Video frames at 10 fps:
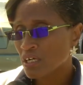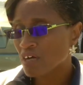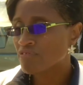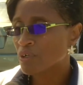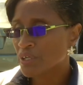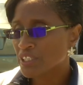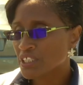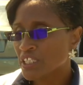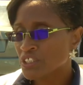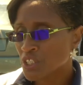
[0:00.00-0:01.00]
our
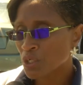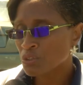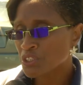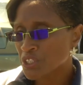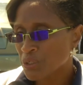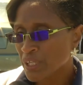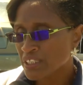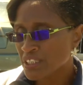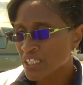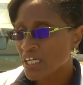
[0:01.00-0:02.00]
focus is those
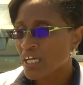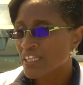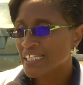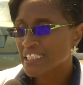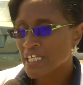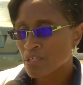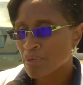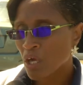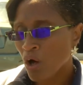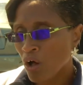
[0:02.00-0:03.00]
units that tend to
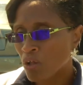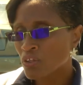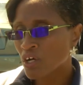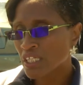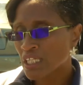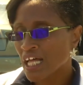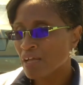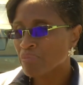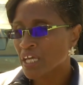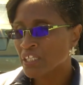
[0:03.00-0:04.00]
be called on a
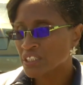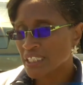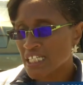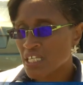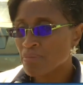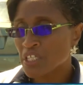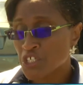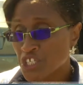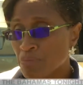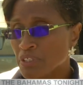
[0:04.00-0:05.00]
lot because they tend to be
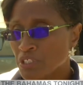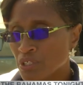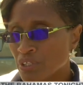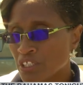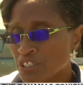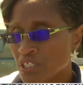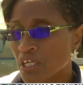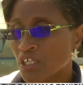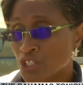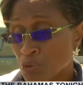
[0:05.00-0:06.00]
the cheapest units
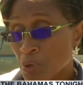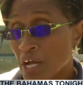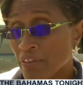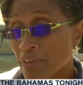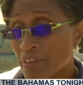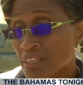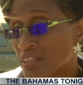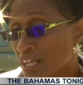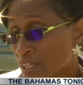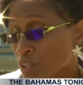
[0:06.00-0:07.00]
to run.
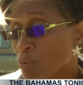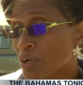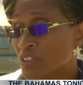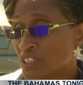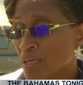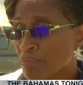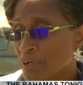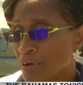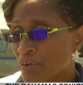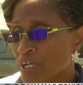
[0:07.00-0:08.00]
In other words, they
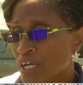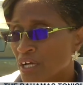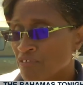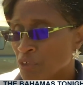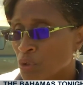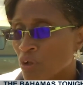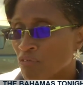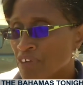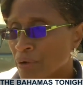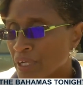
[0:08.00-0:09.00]
burn
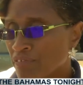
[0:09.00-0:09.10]
fuel very